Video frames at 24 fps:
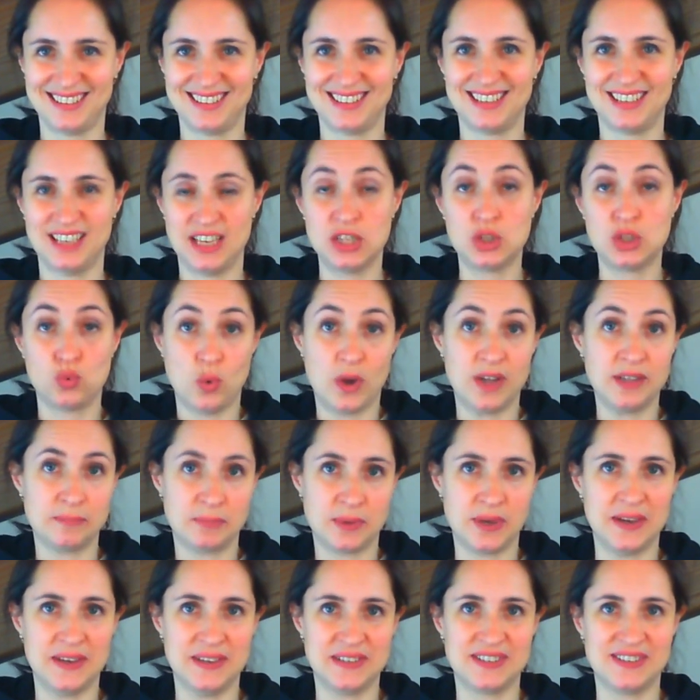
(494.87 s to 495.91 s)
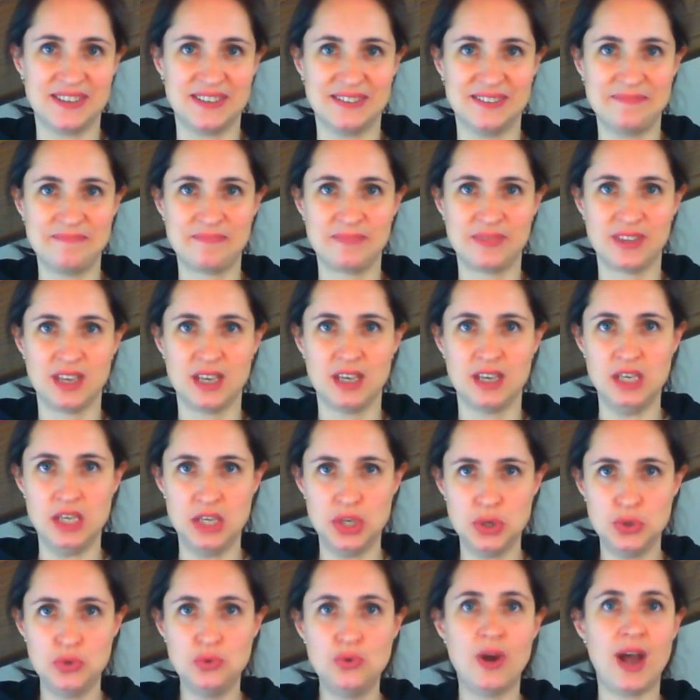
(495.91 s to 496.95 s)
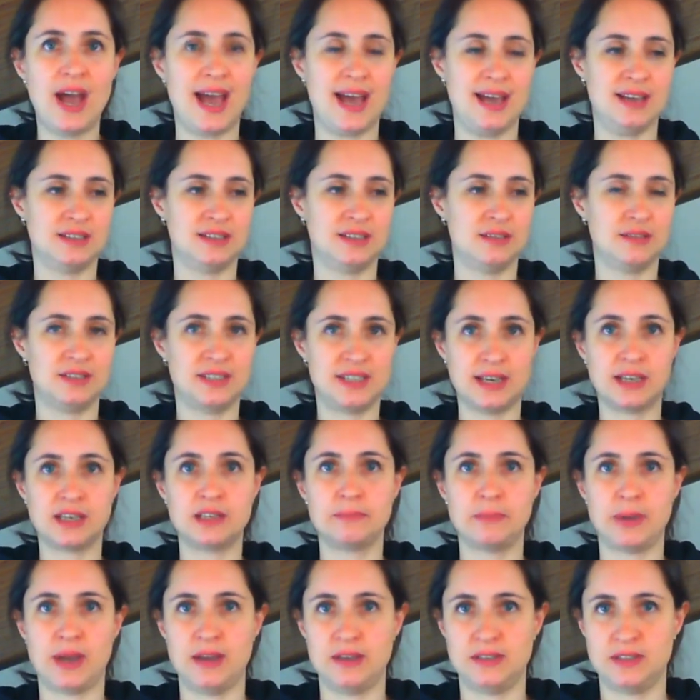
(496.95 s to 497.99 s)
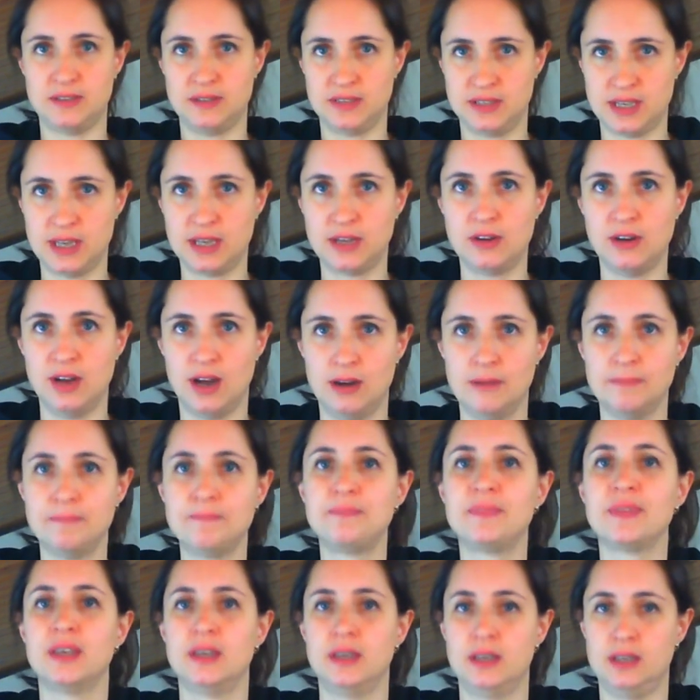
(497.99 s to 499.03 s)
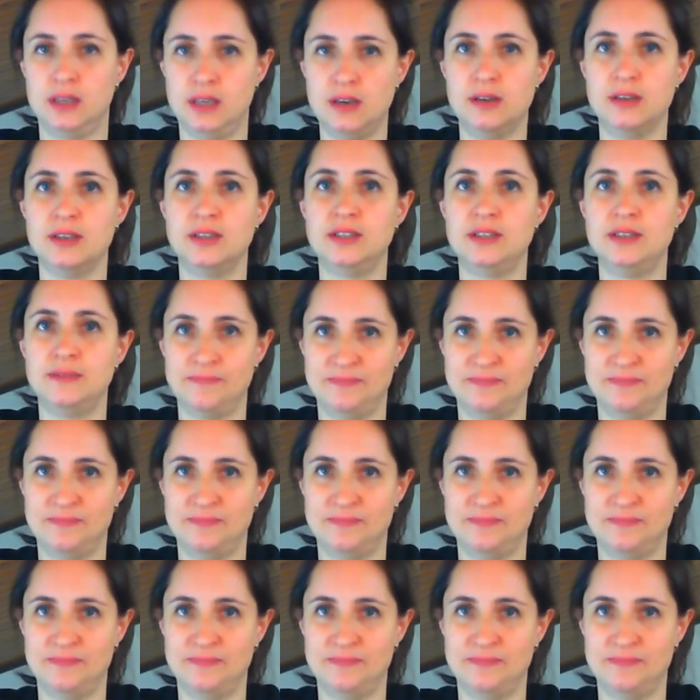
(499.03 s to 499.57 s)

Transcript: It's one person. You as second person singular. Good.